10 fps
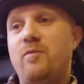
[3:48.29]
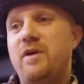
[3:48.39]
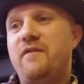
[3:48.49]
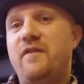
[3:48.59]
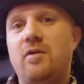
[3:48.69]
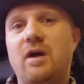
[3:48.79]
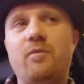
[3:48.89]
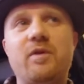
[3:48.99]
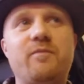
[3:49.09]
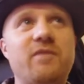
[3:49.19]
we feel
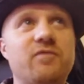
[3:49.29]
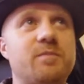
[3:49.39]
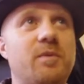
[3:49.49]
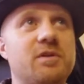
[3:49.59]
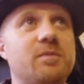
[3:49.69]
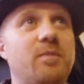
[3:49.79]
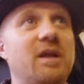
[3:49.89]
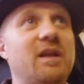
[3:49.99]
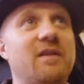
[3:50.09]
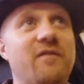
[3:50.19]
that we've been
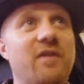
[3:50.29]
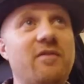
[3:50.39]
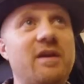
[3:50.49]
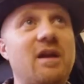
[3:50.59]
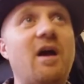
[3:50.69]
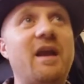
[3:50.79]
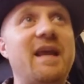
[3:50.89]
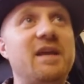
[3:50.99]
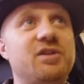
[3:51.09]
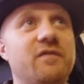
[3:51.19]
responsible and at the very
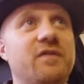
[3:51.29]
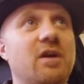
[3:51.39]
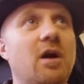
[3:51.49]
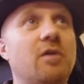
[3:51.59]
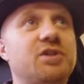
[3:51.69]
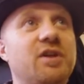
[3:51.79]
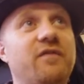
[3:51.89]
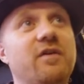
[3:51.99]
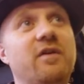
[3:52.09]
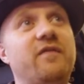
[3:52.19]
cutting edge of the culture
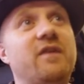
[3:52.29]
for,